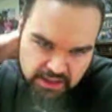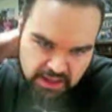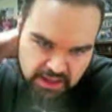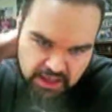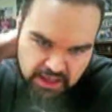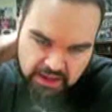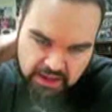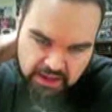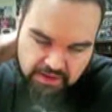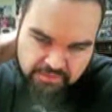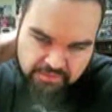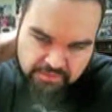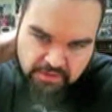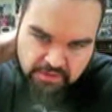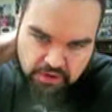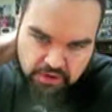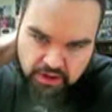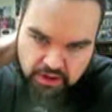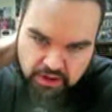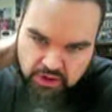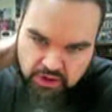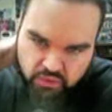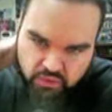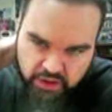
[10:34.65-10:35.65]
a
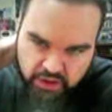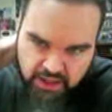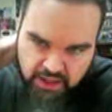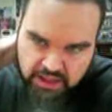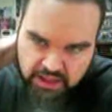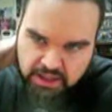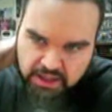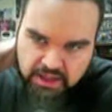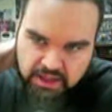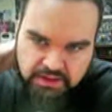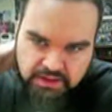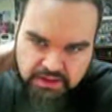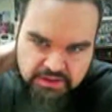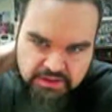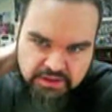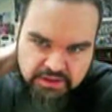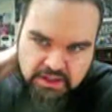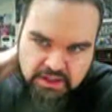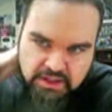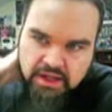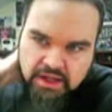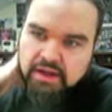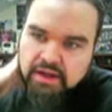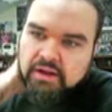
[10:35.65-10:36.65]
very quick inking
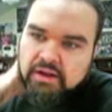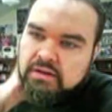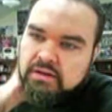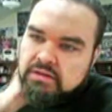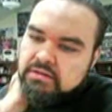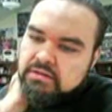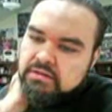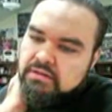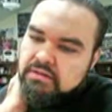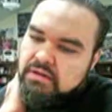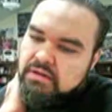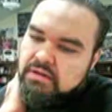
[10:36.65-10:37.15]
style.